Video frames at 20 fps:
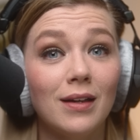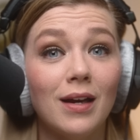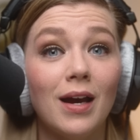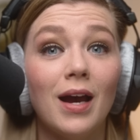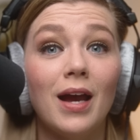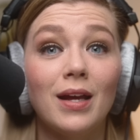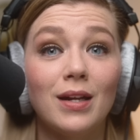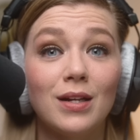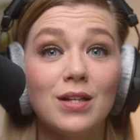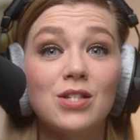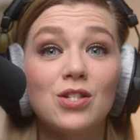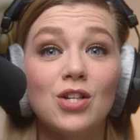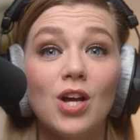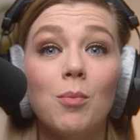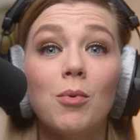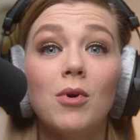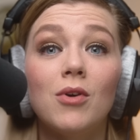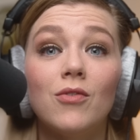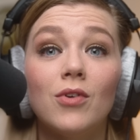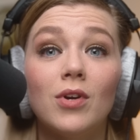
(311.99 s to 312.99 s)
I had a
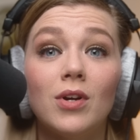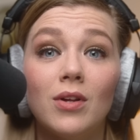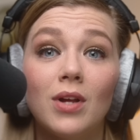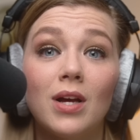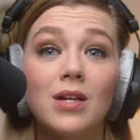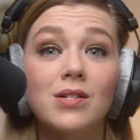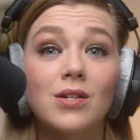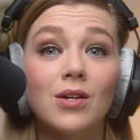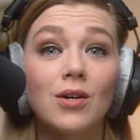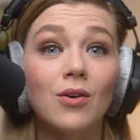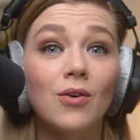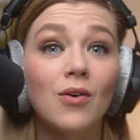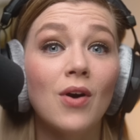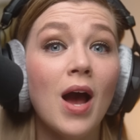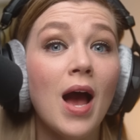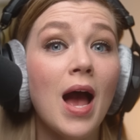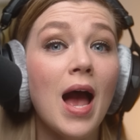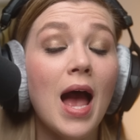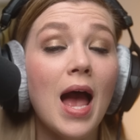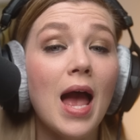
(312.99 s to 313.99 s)
stopover in Glasgow,
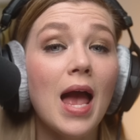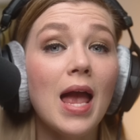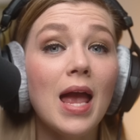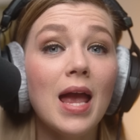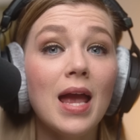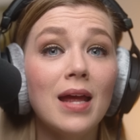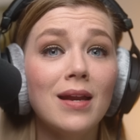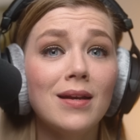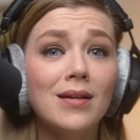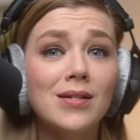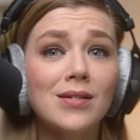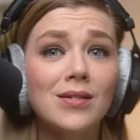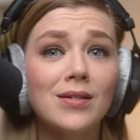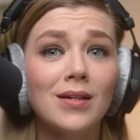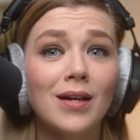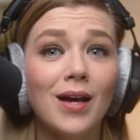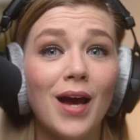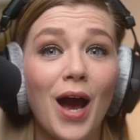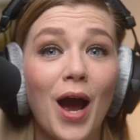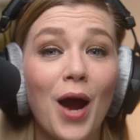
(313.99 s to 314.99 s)
and
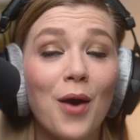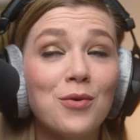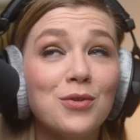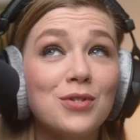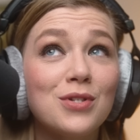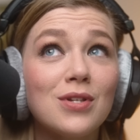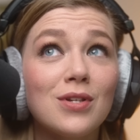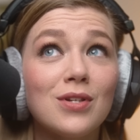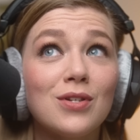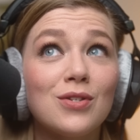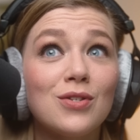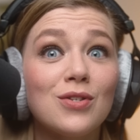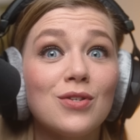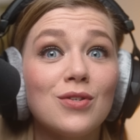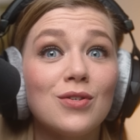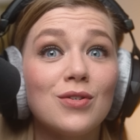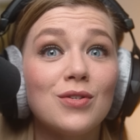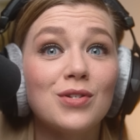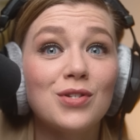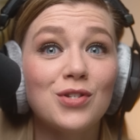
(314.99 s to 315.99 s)
I was
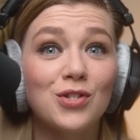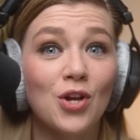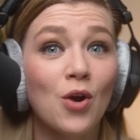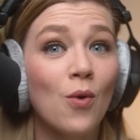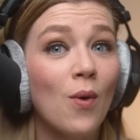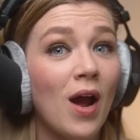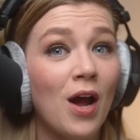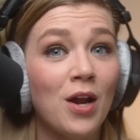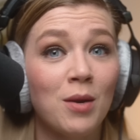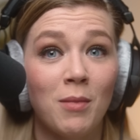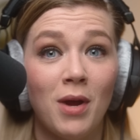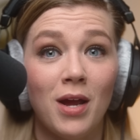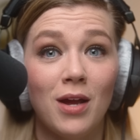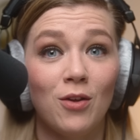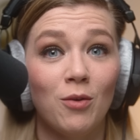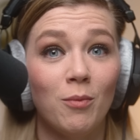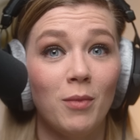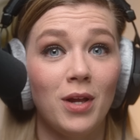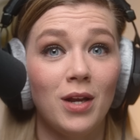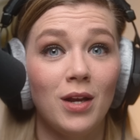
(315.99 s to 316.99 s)
so out of my
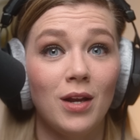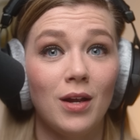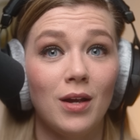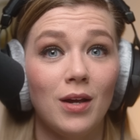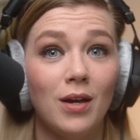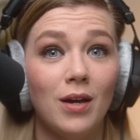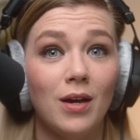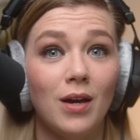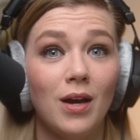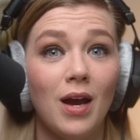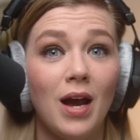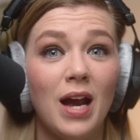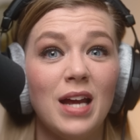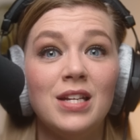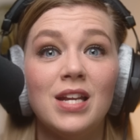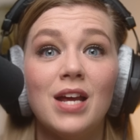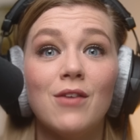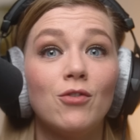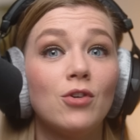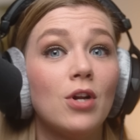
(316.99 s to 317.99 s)
element. I'd
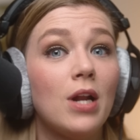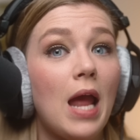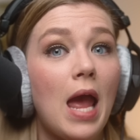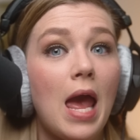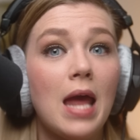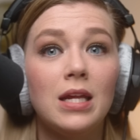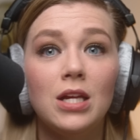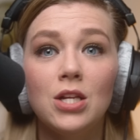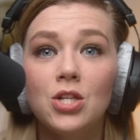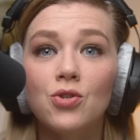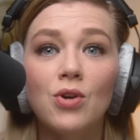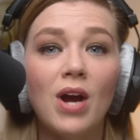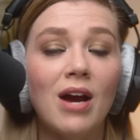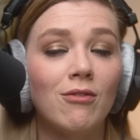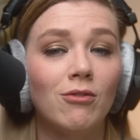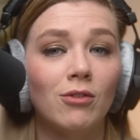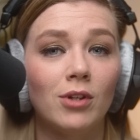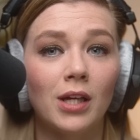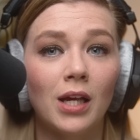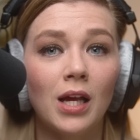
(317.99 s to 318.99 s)
never done any
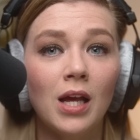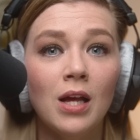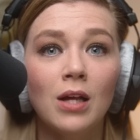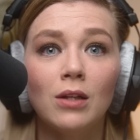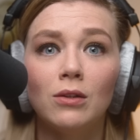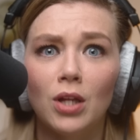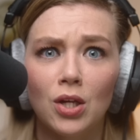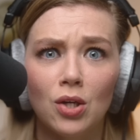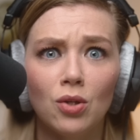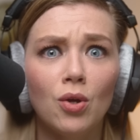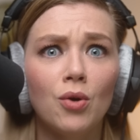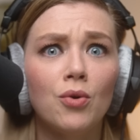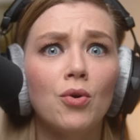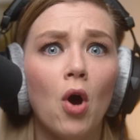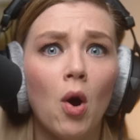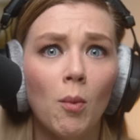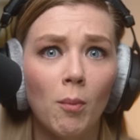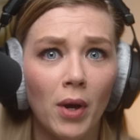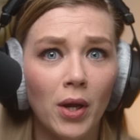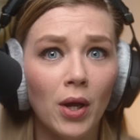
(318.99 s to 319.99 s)
traveling, let alone
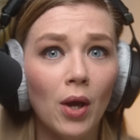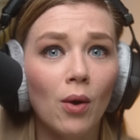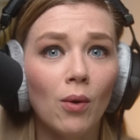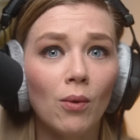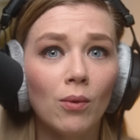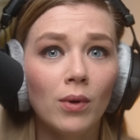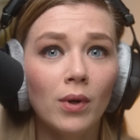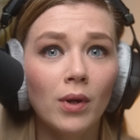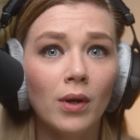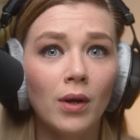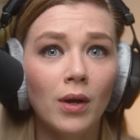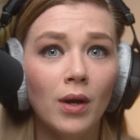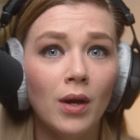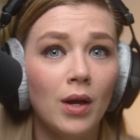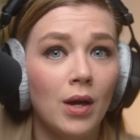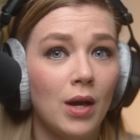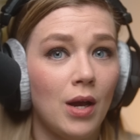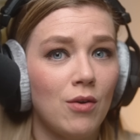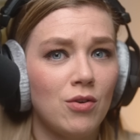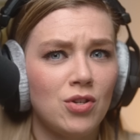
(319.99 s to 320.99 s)
on my own.
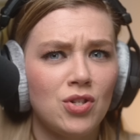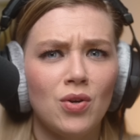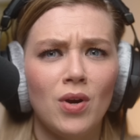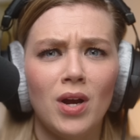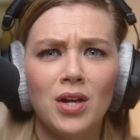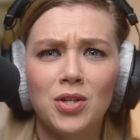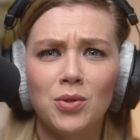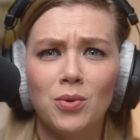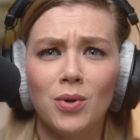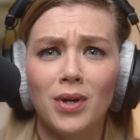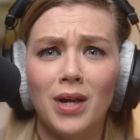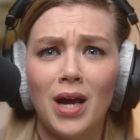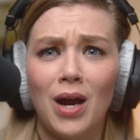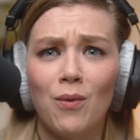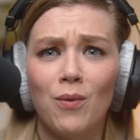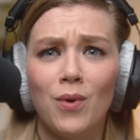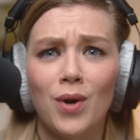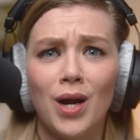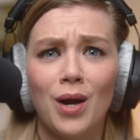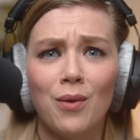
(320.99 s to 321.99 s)
I was trying to work
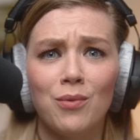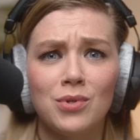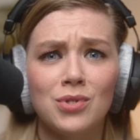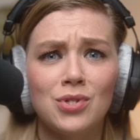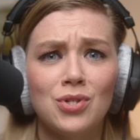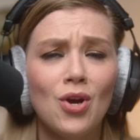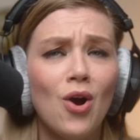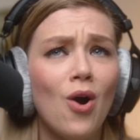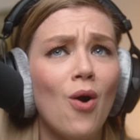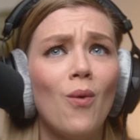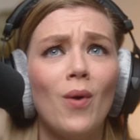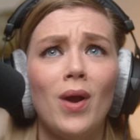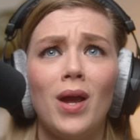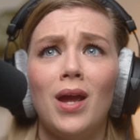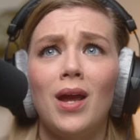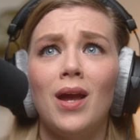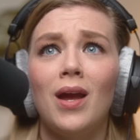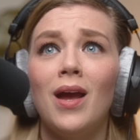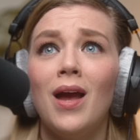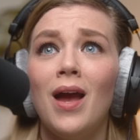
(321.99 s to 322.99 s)
out where I was
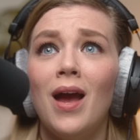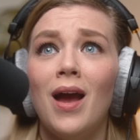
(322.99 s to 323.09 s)
going.